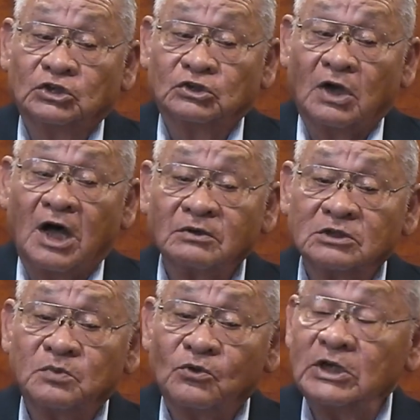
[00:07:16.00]
So I
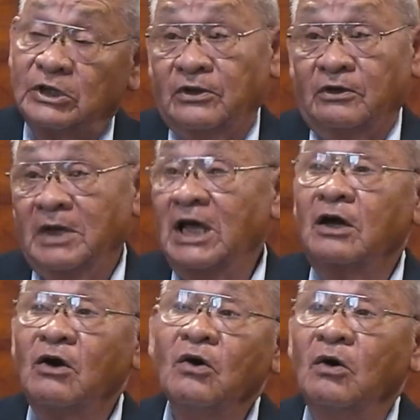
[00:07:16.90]
was appointed there.
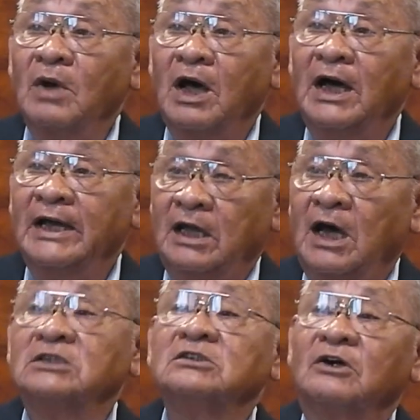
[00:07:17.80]
Back home, I,
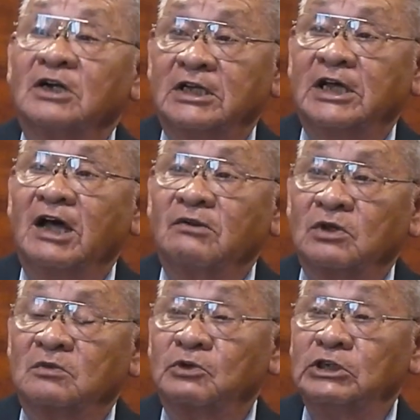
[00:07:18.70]
I started out
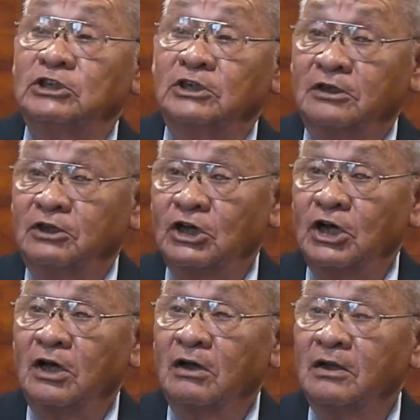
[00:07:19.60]
with preaching
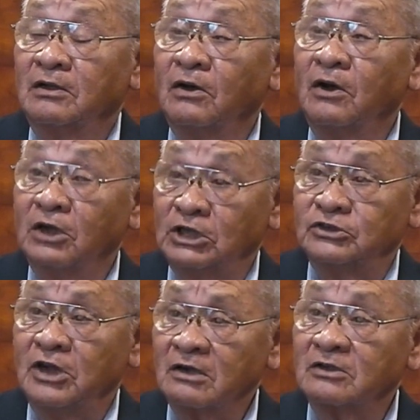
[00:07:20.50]
uh, all in
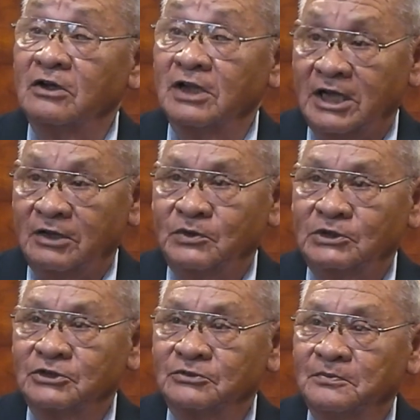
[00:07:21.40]
Choctaw
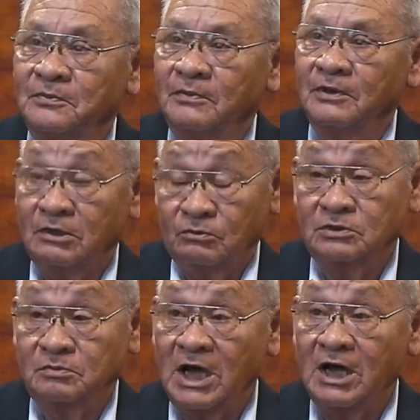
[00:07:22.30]
language. That
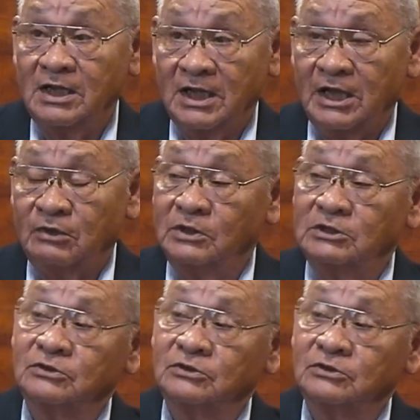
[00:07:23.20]
was my language.